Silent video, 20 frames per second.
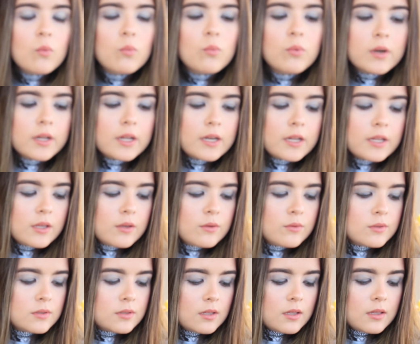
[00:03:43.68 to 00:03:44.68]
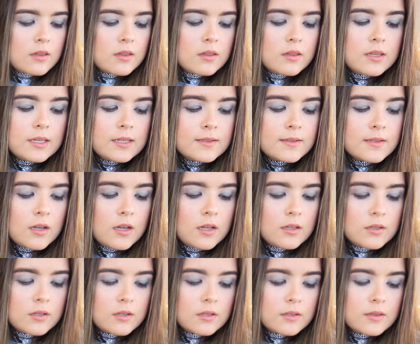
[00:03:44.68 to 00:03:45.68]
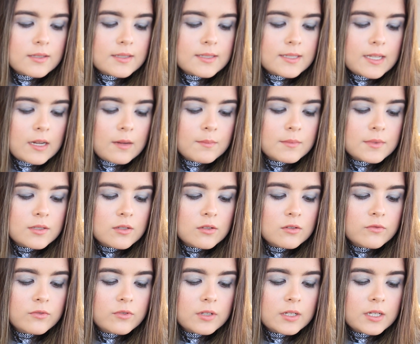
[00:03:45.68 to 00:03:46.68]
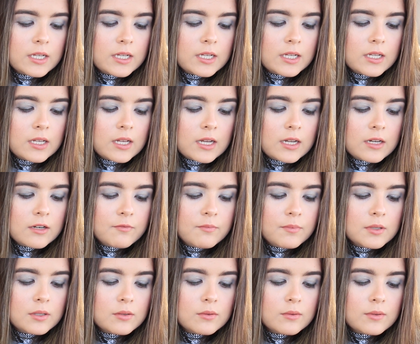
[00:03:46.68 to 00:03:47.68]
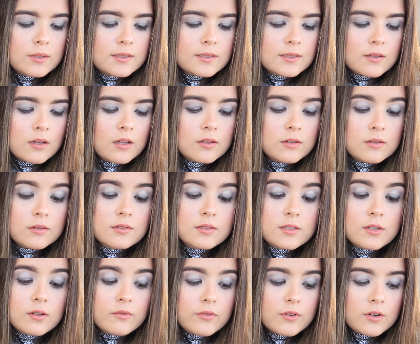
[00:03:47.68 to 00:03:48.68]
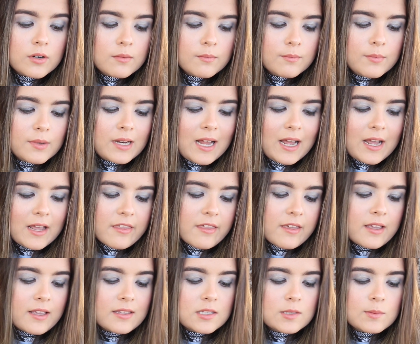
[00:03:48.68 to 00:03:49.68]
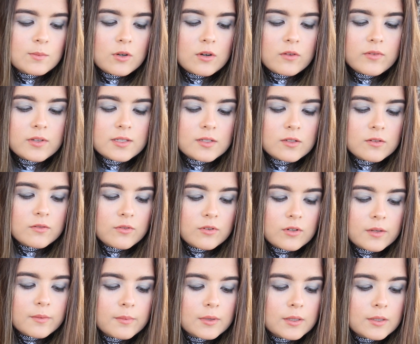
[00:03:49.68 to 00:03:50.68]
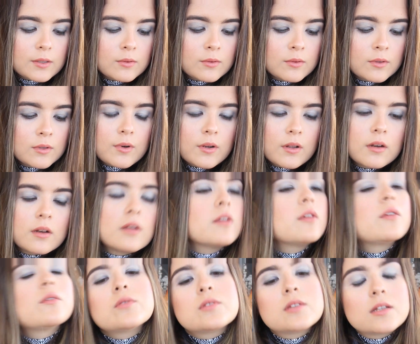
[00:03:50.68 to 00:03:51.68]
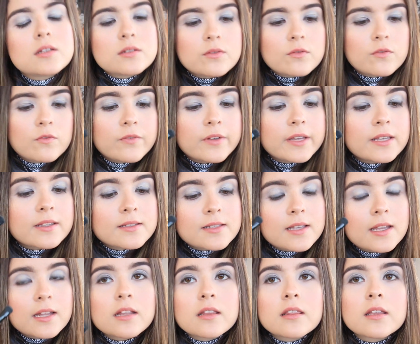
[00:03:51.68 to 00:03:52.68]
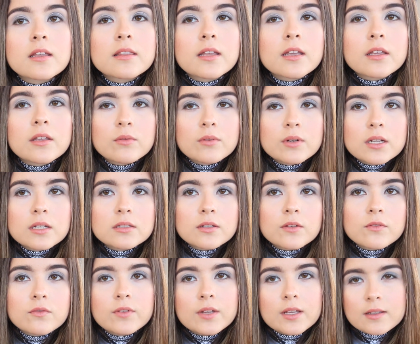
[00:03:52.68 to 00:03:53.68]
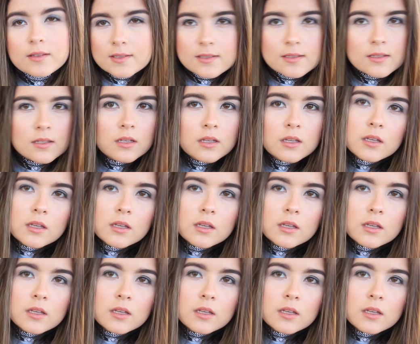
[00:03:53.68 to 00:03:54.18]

We're gonna use this color, the same silvery kind of blue. It's color silver, but I think it's more of a silvery blue. We're gonna use it to fix anything that you need to fix